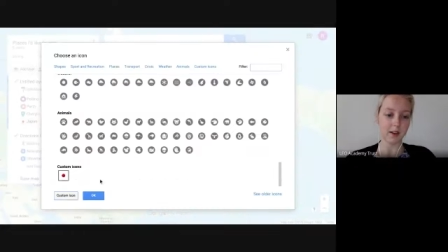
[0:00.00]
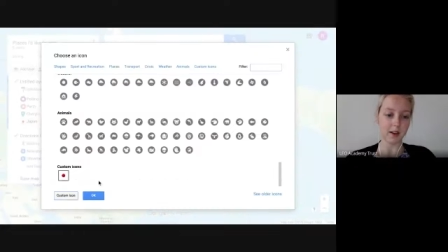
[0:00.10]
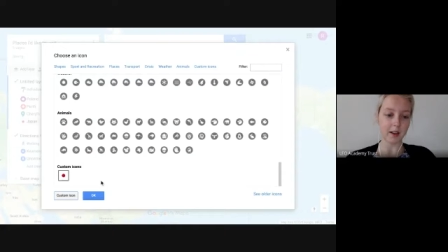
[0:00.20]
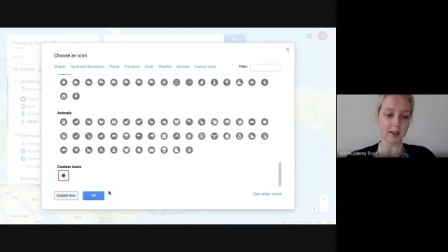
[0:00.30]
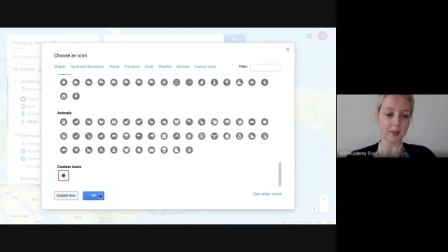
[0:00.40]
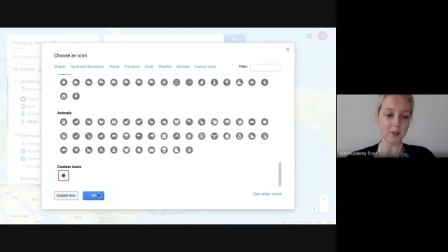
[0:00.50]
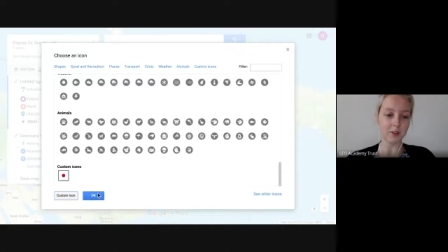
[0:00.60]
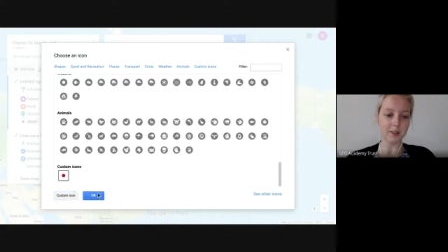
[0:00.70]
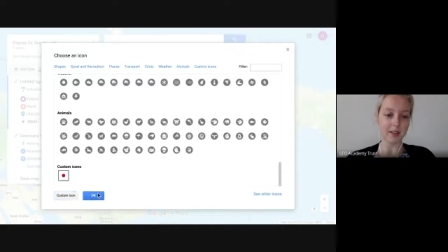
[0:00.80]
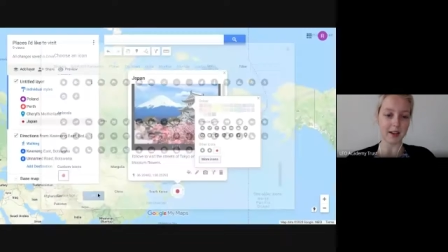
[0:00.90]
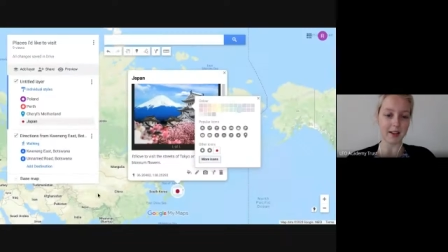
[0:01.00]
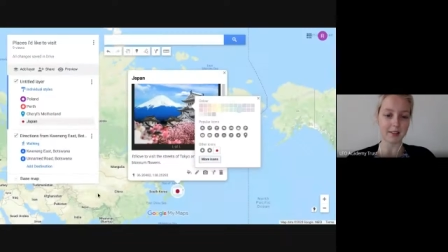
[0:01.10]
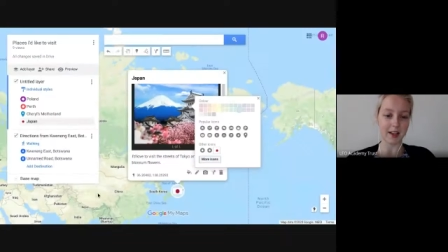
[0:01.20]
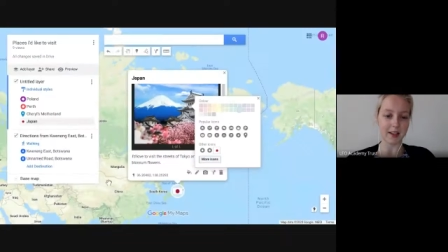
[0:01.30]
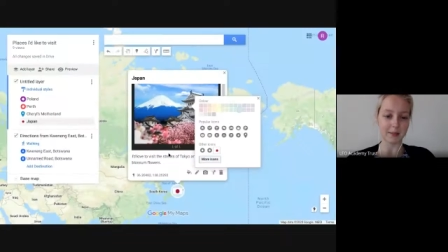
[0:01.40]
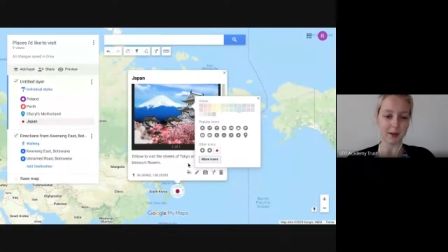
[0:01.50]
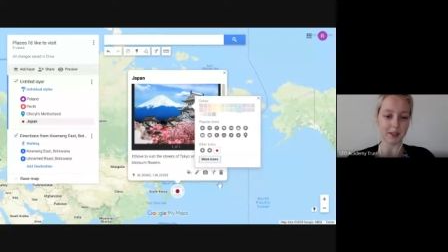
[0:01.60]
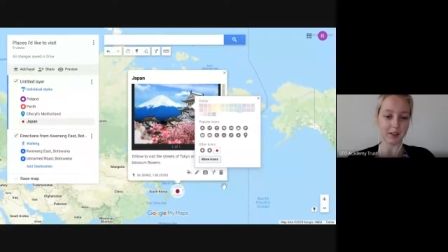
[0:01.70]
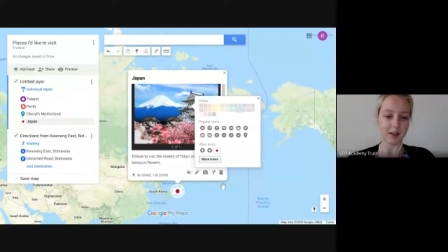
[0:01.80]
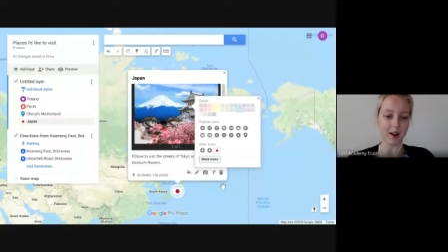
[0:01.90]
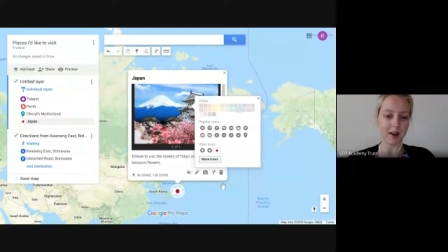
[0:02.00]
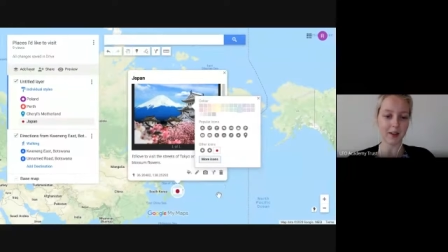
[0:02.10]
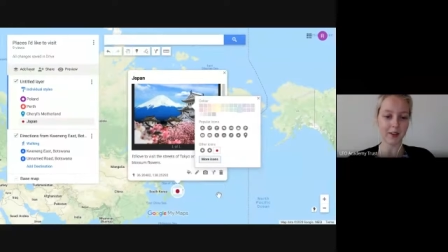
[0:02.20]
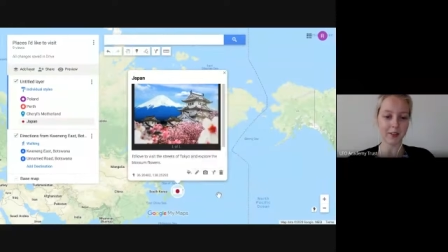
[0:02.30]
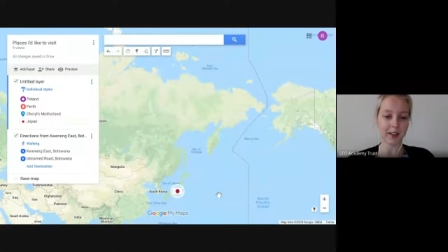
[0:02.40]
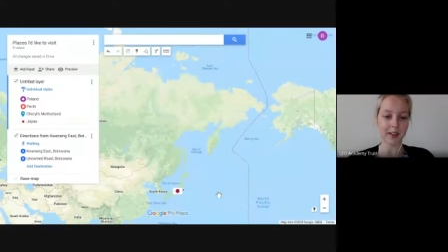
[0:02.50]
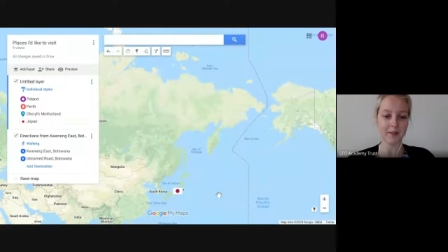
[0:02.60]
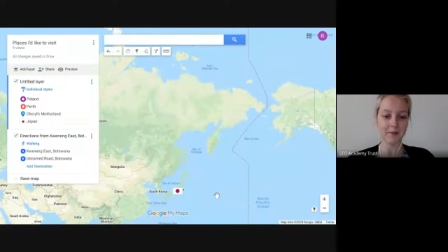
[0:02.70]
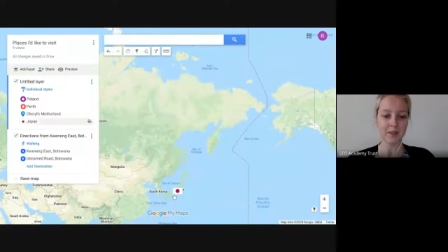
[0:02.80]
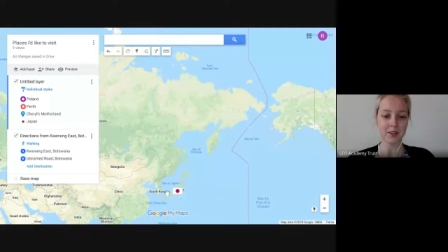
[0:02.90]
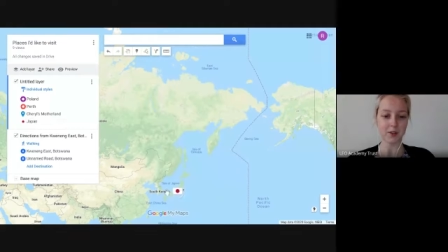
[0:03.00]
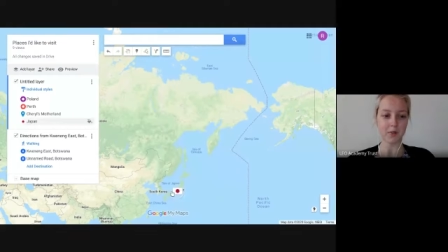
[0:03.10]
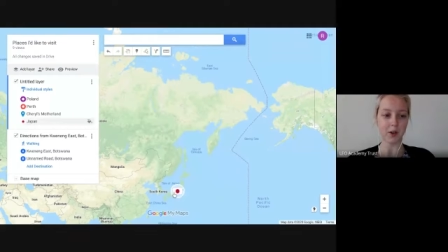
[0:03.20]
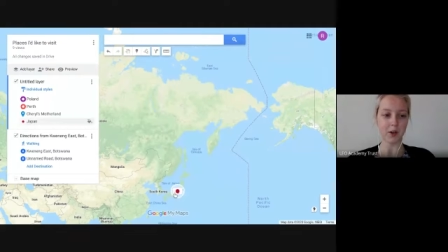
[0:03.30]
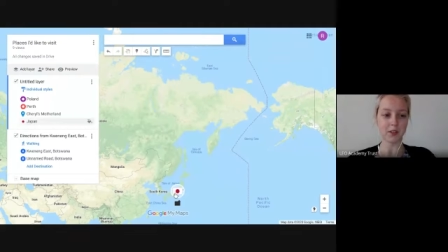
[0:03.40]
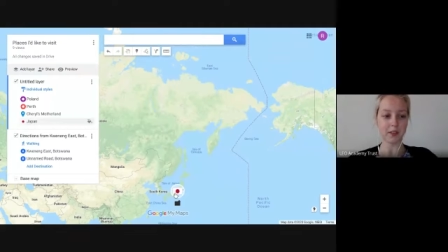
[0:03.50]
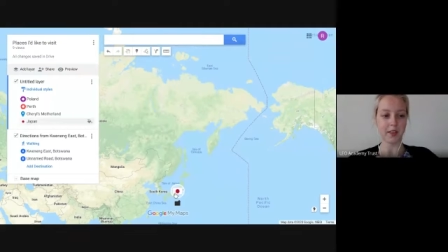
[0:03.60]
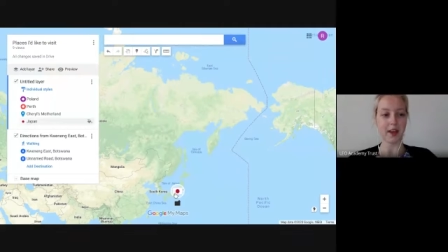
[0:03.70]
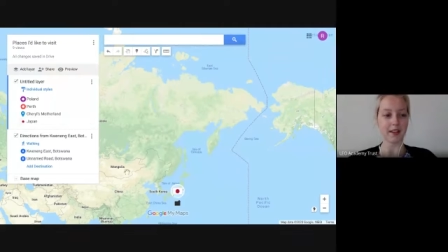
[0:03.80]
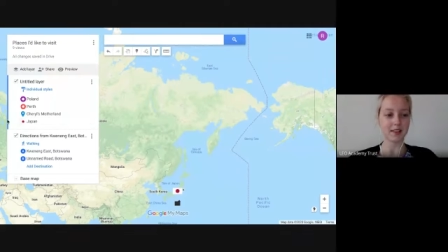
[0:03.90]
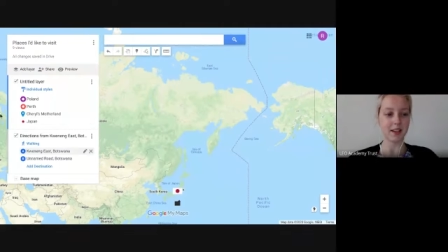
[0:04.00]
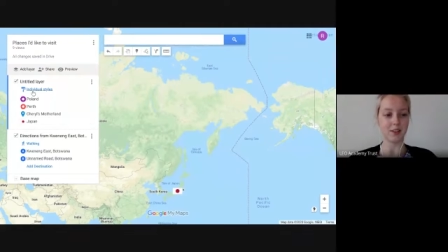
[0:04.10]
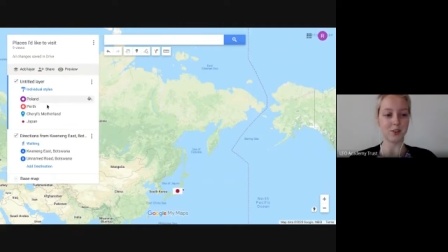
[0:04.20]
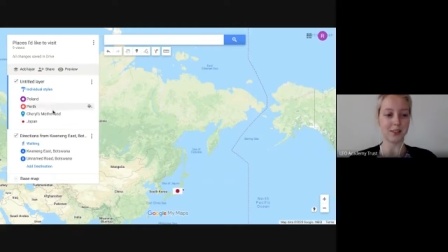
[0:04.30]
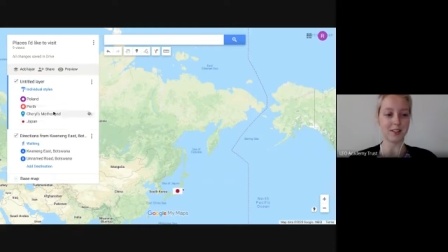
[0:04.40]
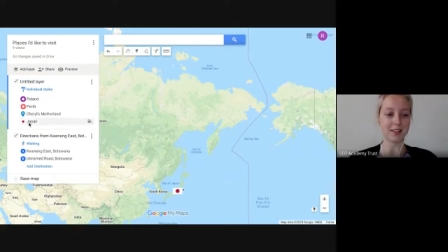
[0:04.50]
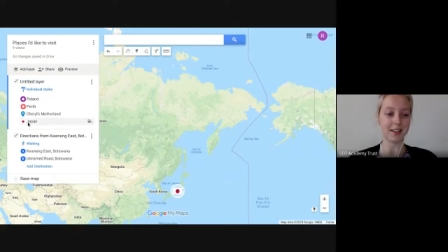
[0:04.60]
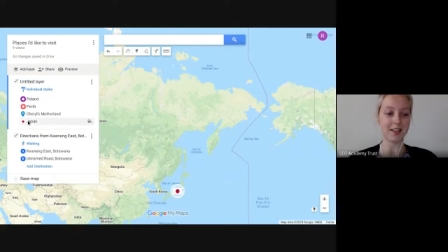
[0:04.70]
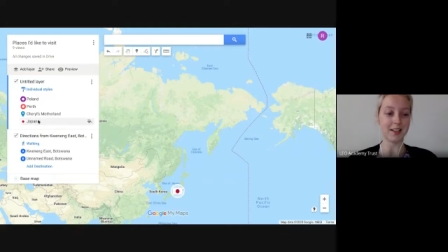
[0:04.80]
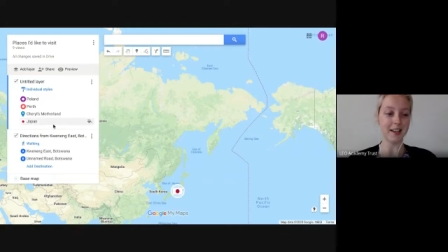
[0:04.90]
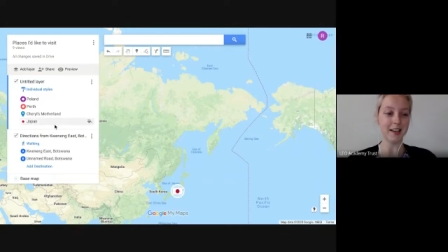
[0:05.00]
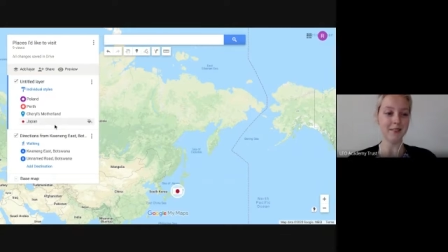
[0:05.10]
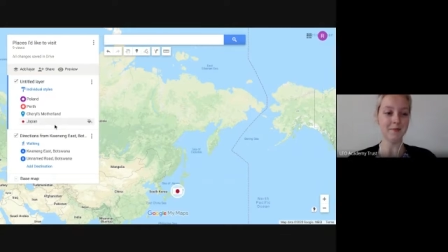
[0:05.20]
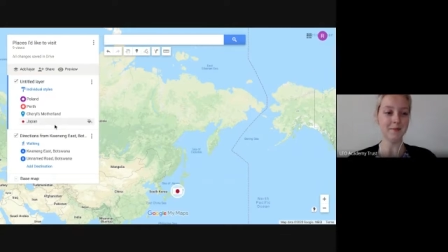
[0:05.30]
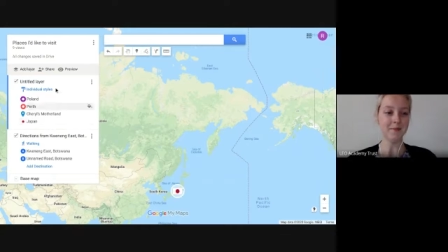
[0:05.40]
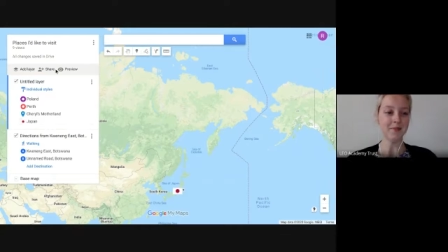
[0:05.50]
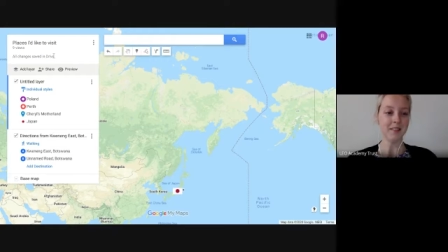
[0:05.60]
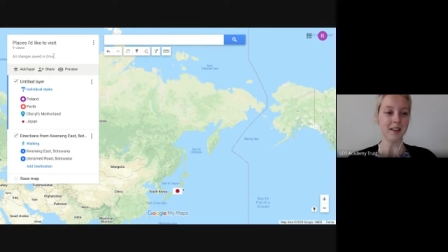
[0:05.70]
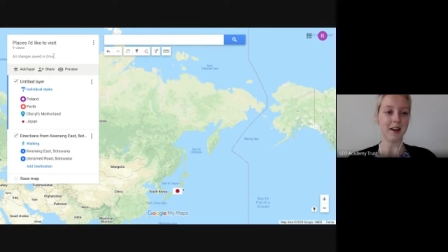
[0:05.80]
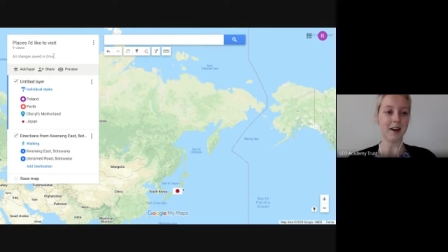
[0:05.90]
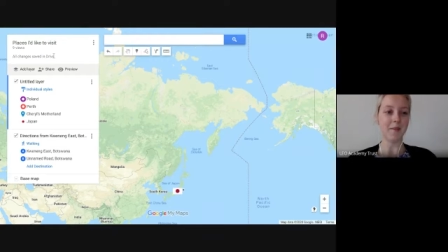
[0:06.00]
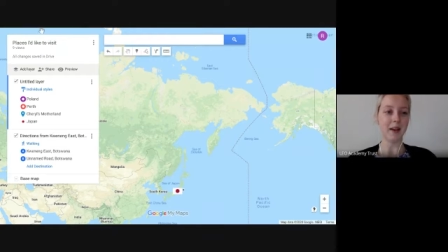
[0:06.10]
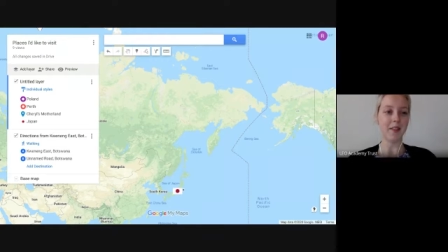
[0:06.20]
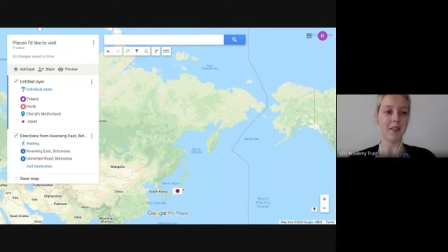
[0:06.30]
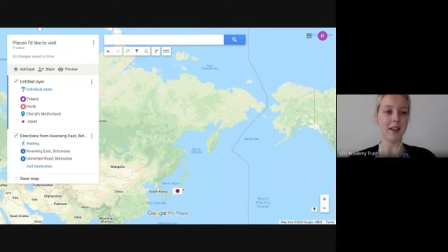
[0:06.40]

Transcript: and I can use that as my little icon there. So I've got that as you can see here. Um, and then